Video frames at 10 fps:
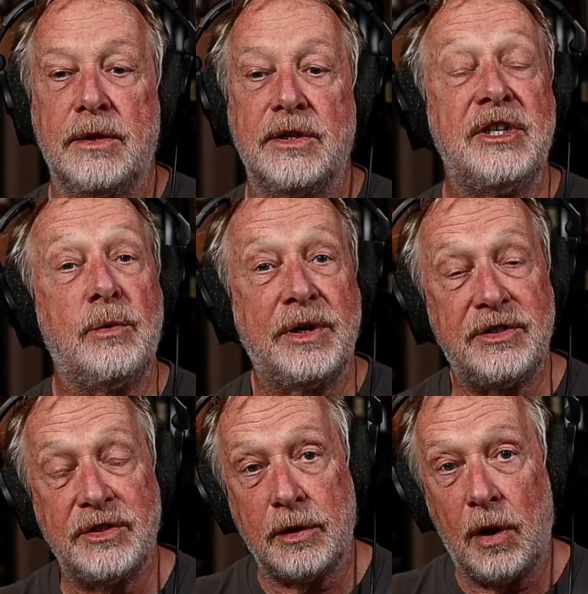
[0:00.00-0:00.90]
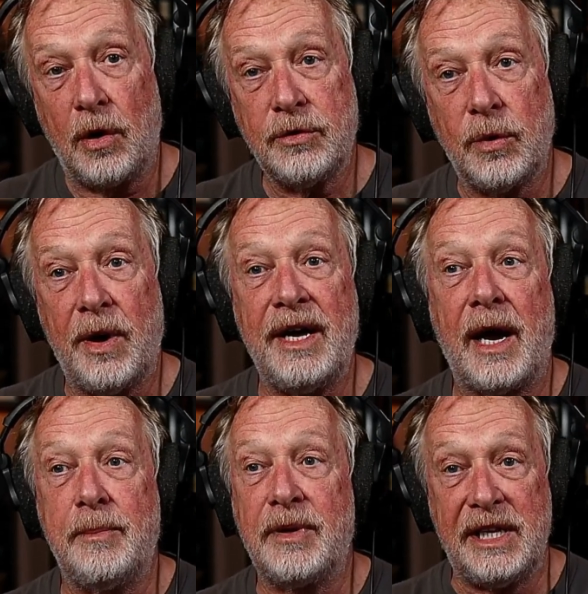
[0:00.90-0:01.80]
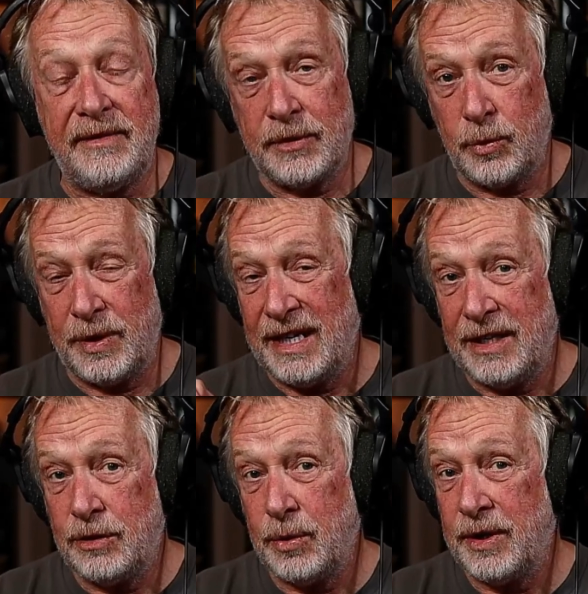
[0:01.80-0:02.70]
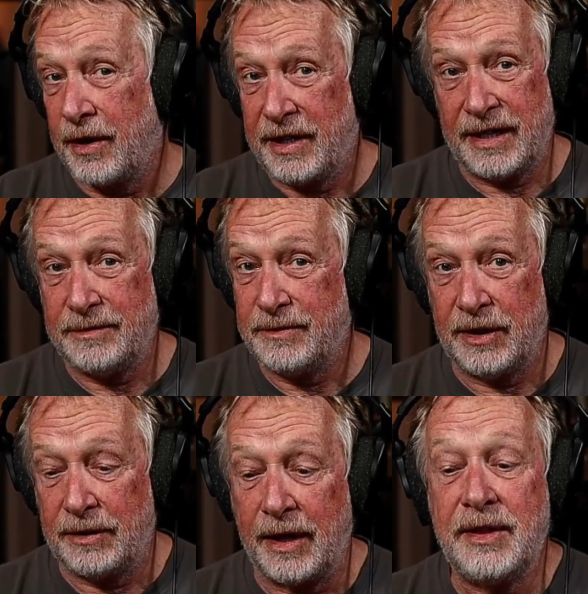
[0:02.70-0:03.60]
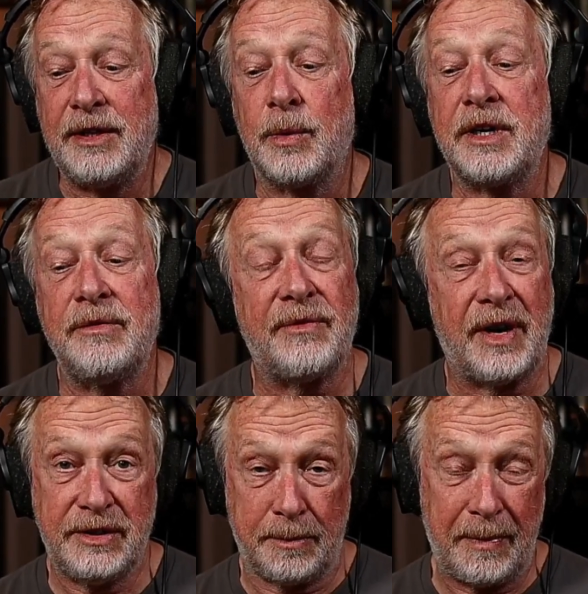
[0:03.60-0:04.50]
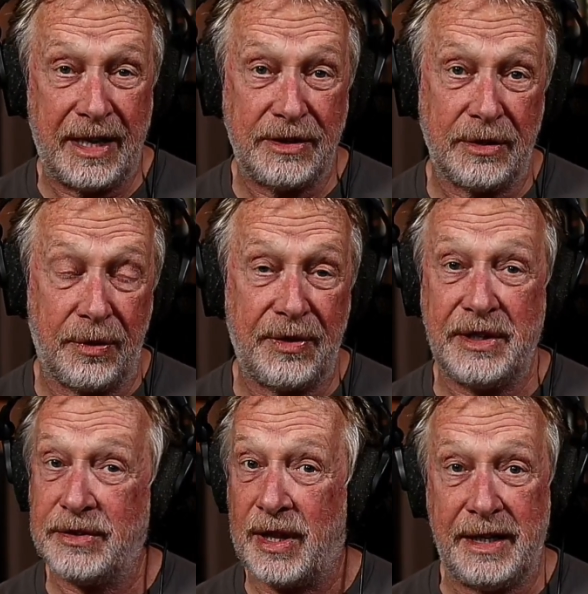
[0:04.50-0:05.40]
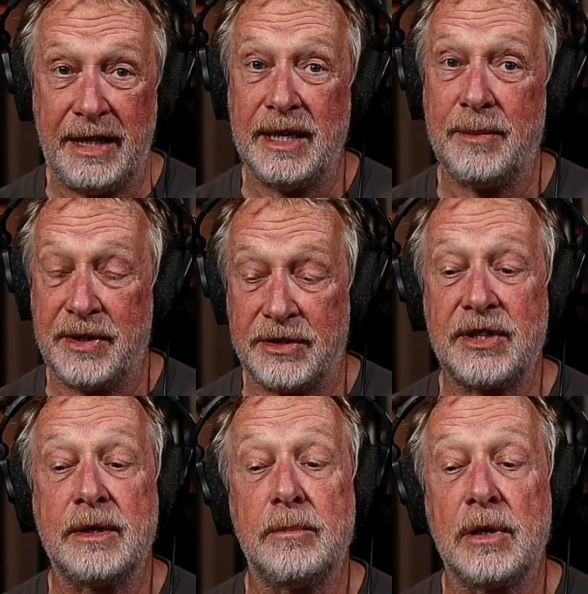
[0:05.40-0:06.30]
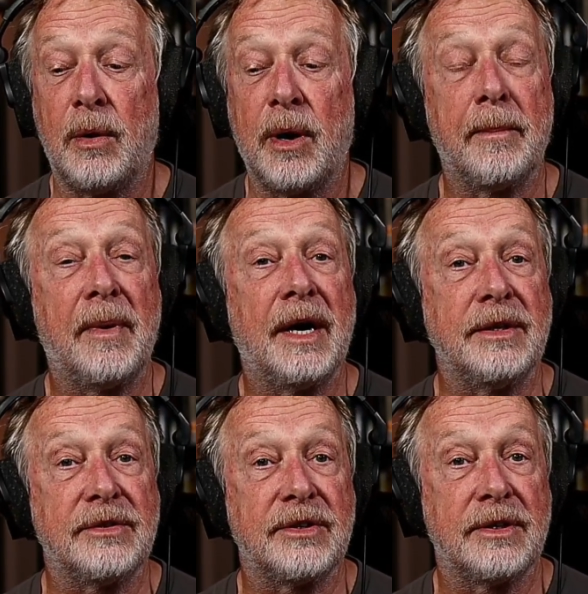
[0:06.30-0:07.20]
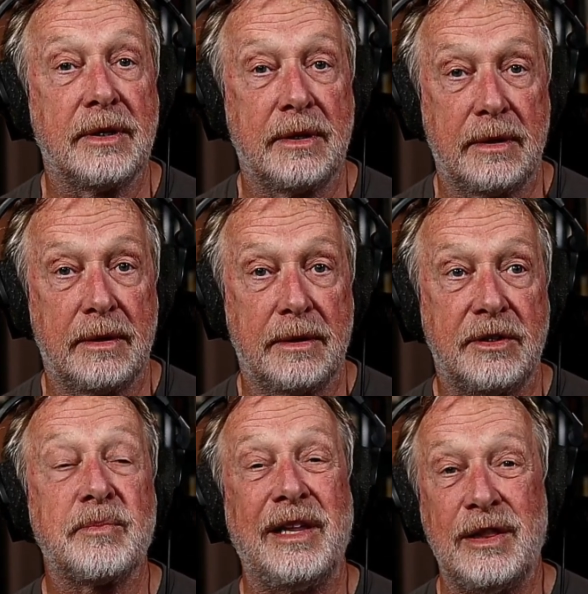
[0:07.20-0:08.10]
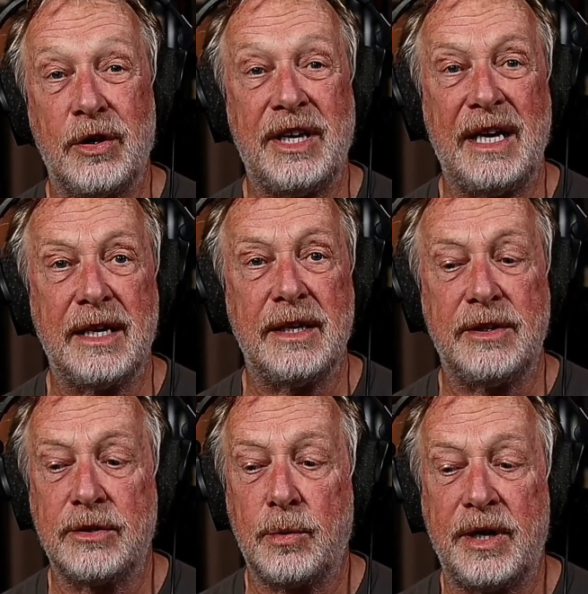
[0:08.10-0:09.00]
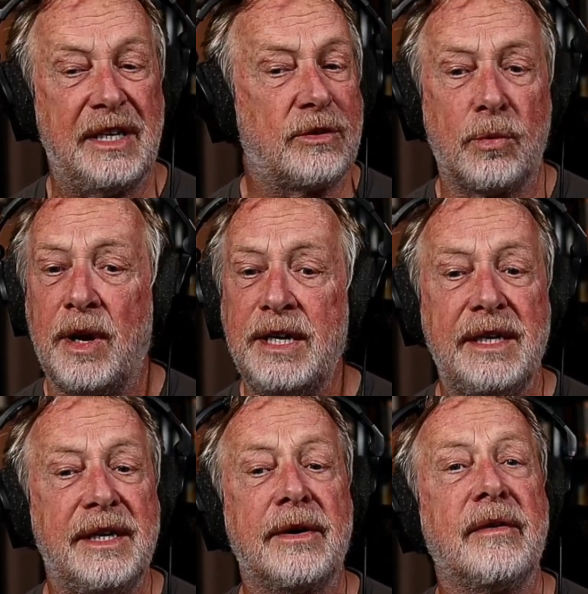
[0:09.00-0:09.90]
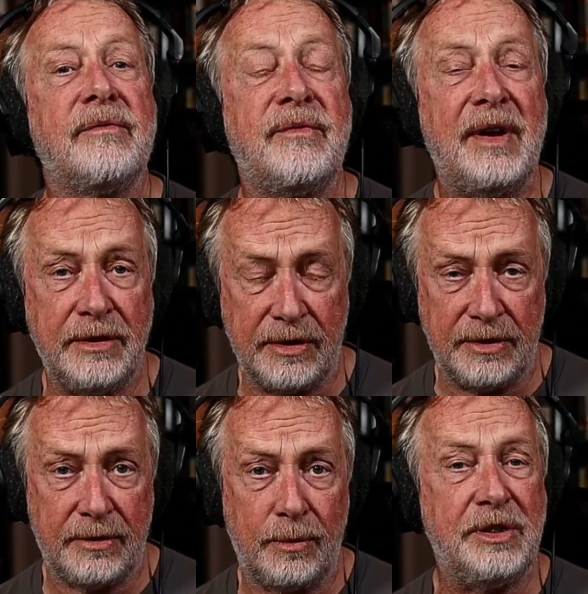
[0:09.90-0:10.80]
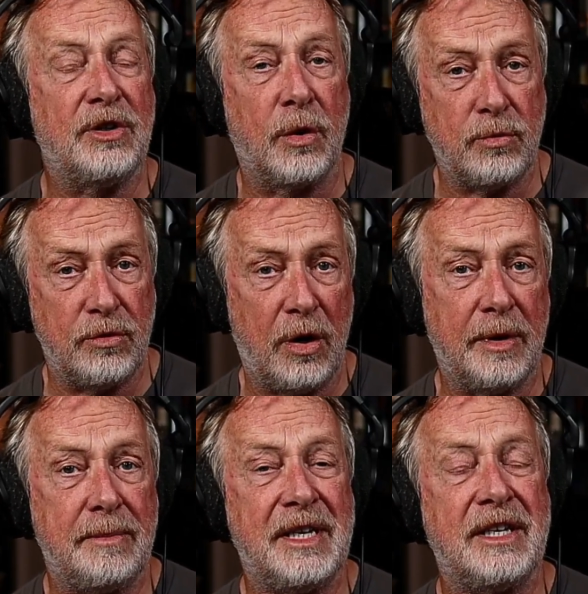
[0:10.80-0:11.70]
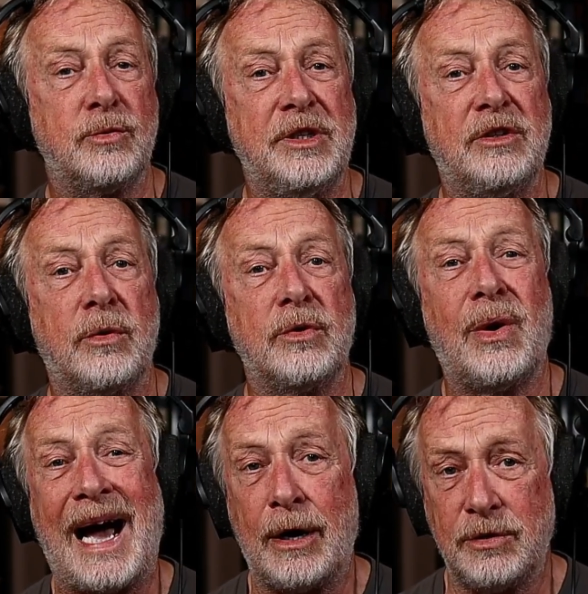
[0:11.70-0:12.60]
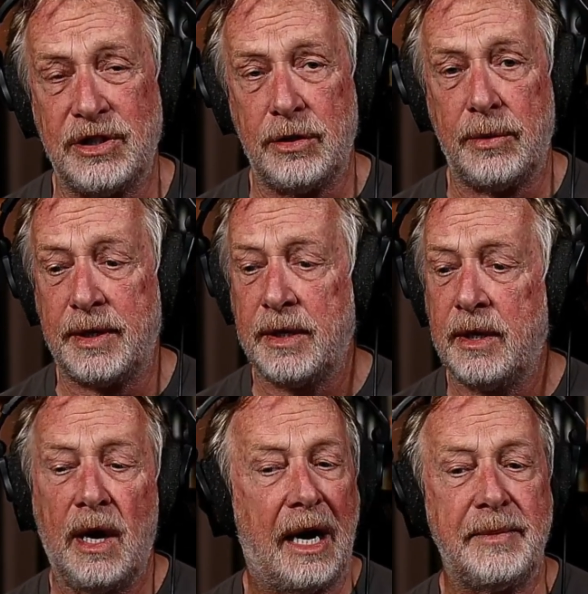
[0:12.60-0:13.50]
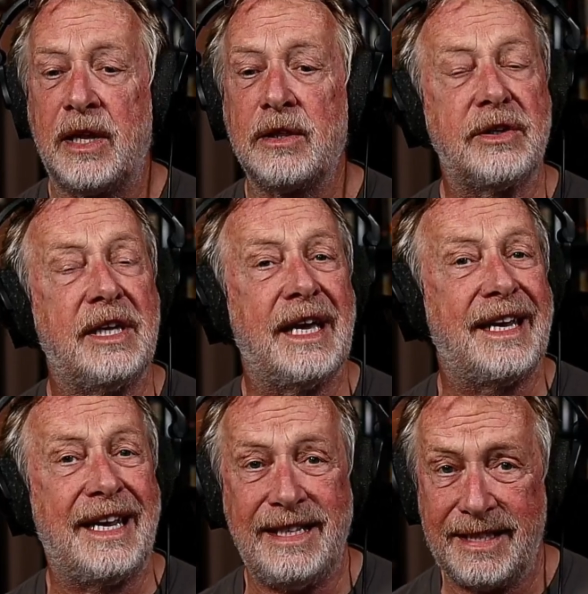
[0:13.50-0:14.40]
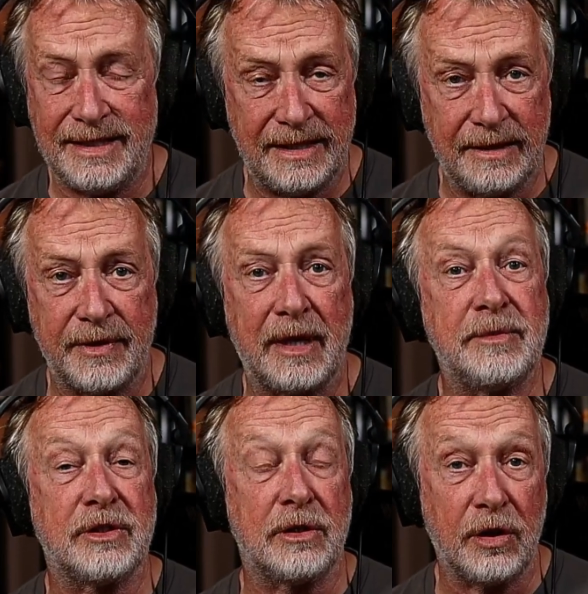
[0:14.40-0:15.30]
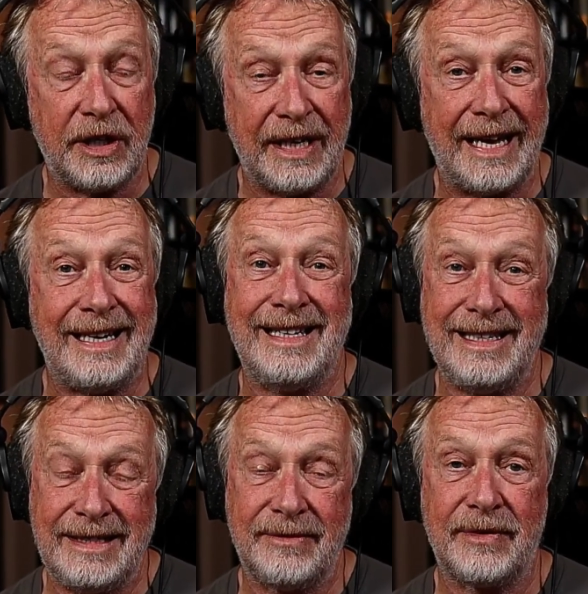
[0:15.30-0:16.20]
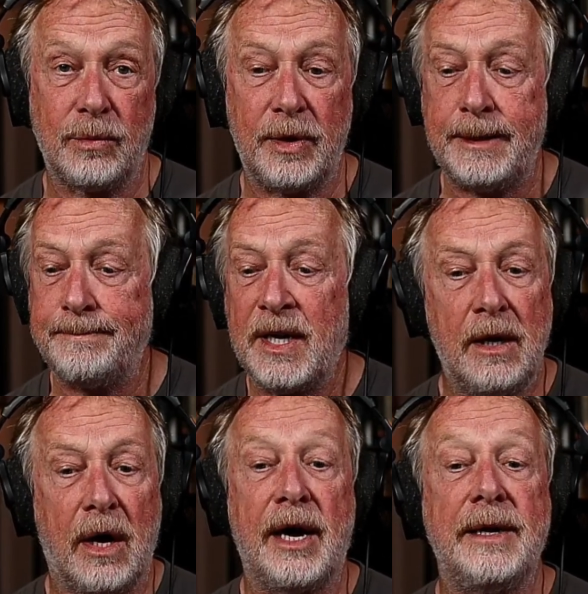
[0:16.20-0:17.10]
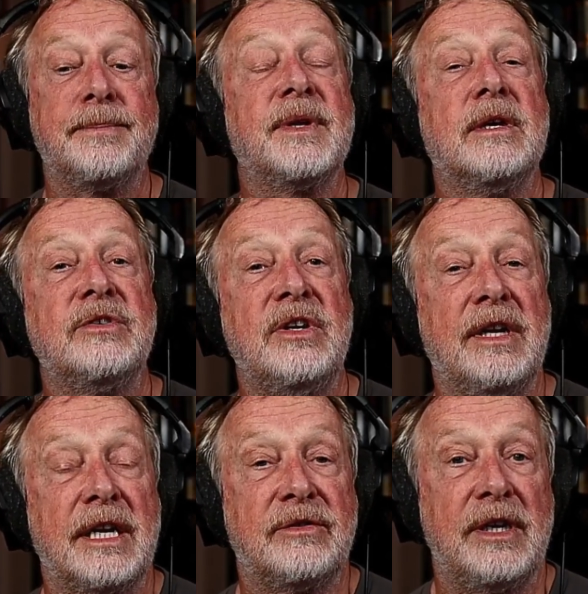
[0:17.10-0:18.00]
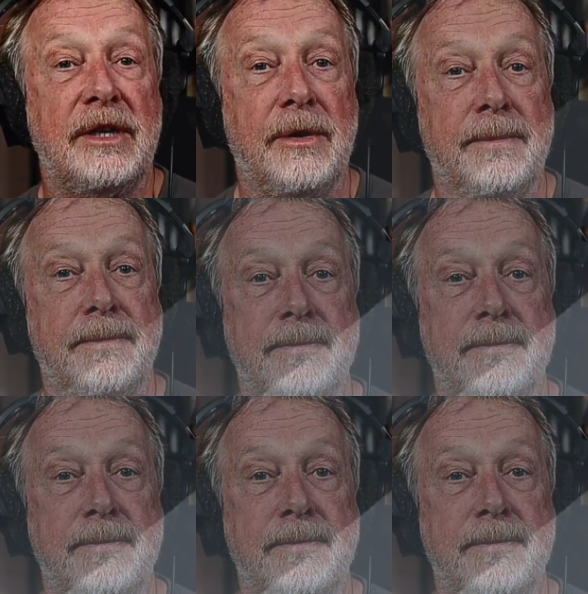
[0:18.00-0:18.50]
the sequences along the way i believe as we get into it are going to i think we're going to find some magical things lining up that's going to blow our minds just by looking at it this way. It's right in our faces. We don't know it because we don't know how to know it. I'm not looking at anything different. I'm just looking at it in a different way. All right. See you in the next video.